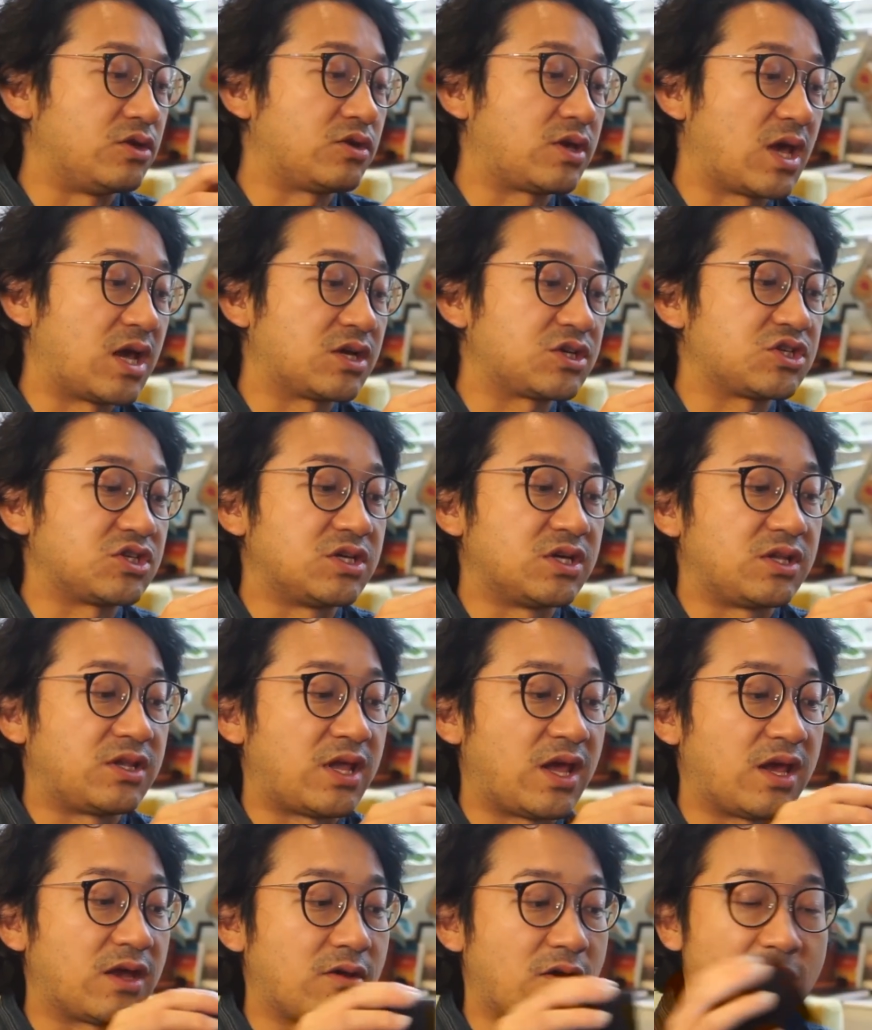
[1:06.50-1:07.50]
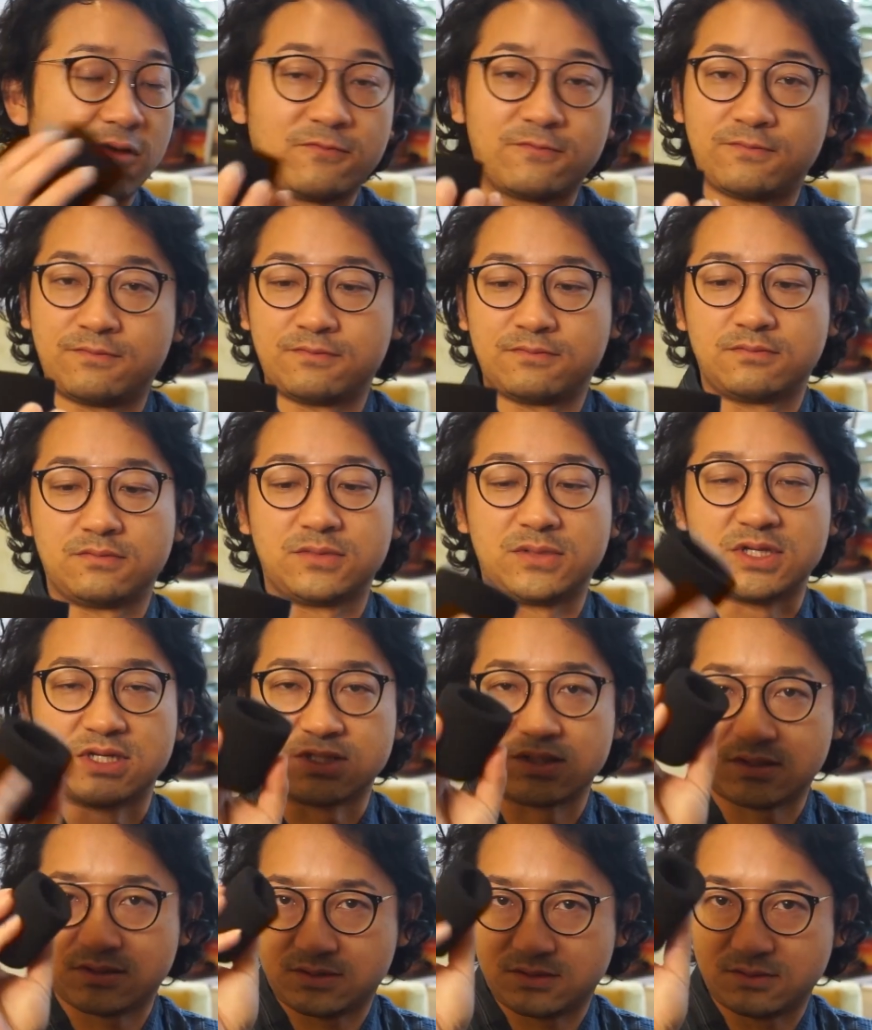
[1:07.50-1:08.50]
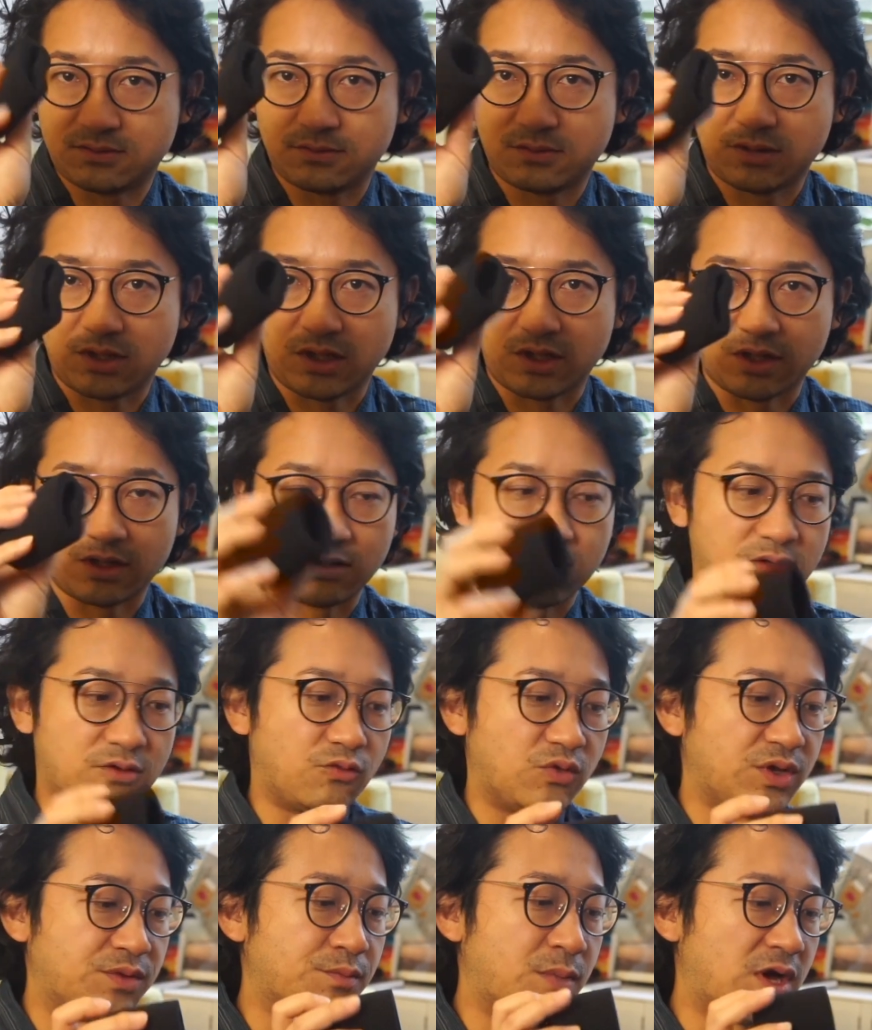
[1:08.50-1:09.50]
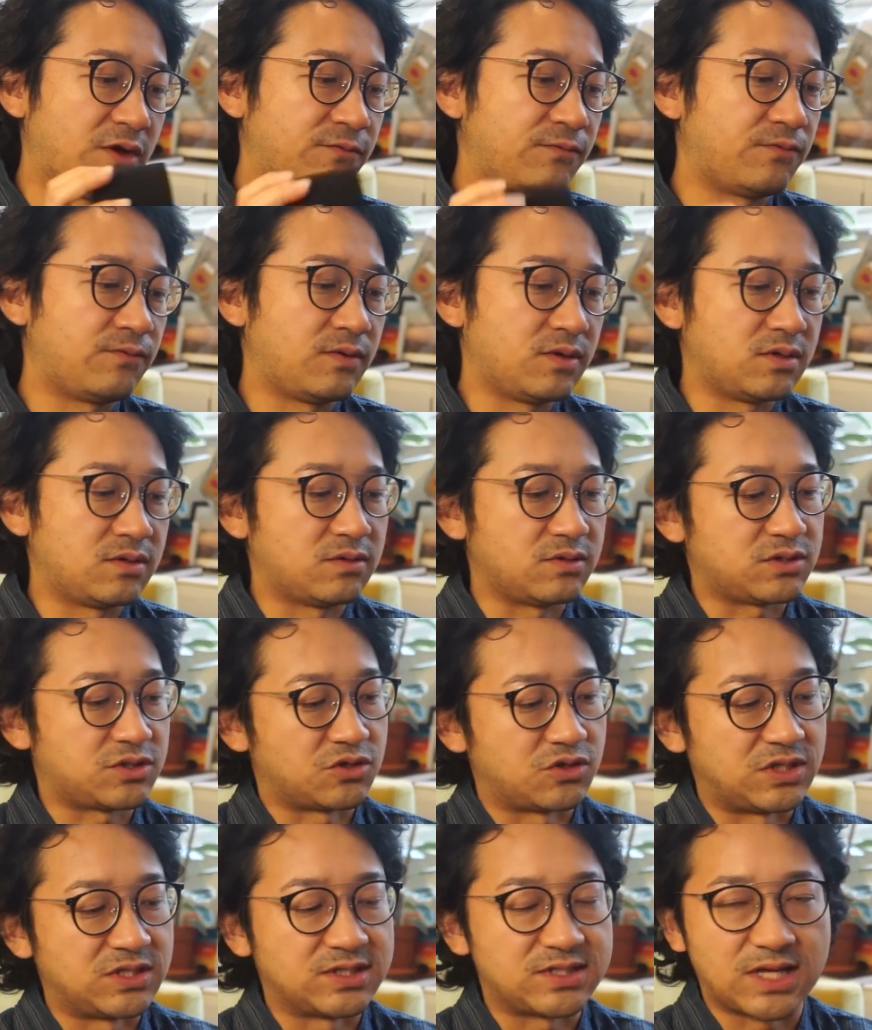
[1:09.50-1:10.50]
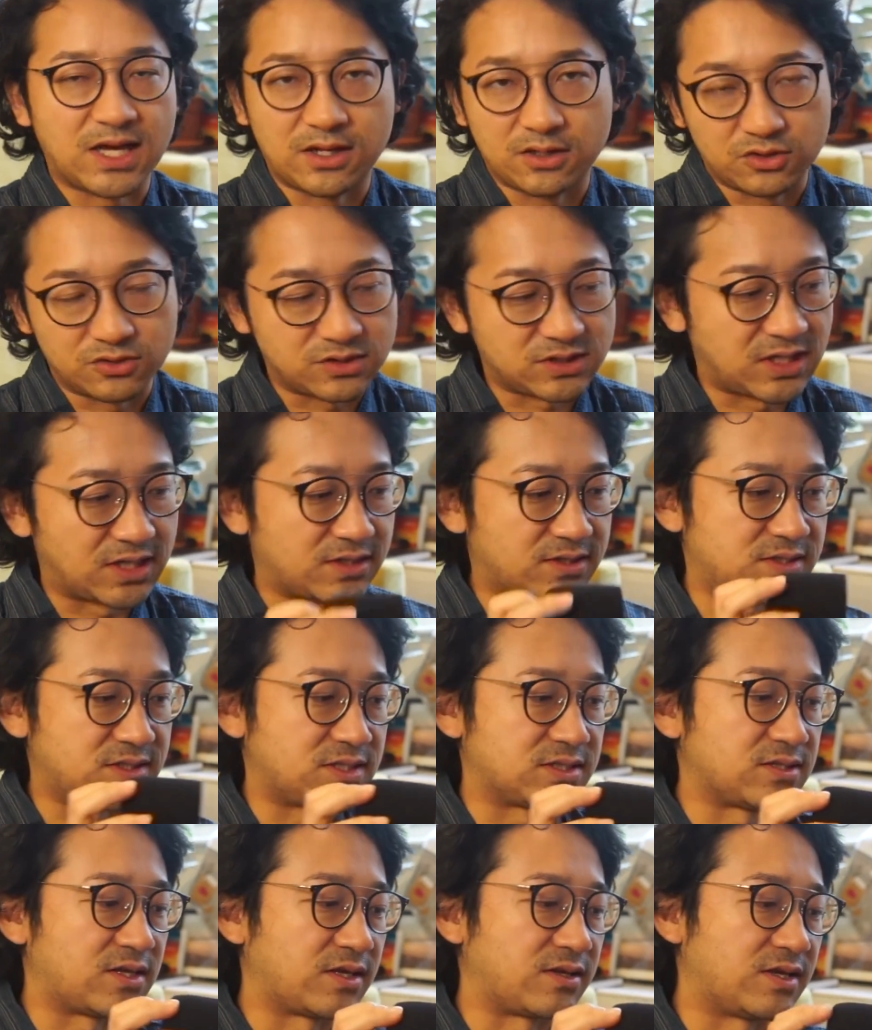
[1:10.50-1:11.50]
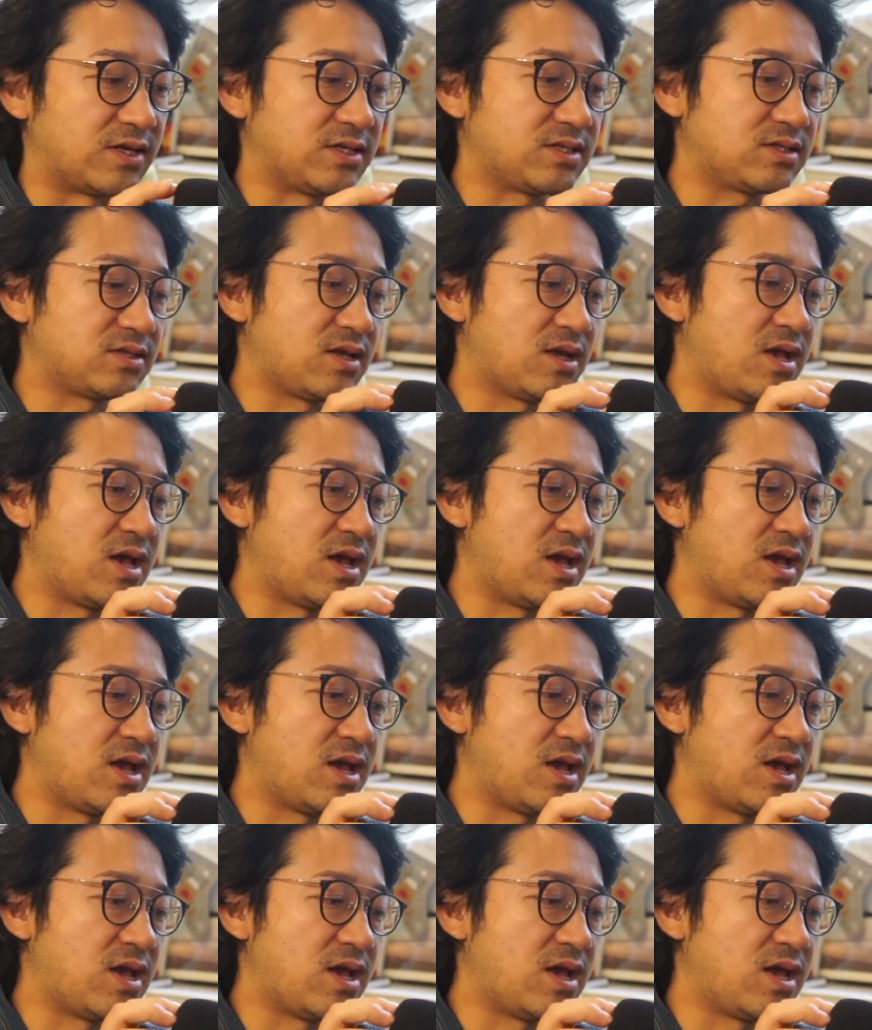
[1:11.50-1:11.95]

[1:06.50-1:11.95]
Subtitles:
you can actually take off this wind muff, so inside it looks like just like this.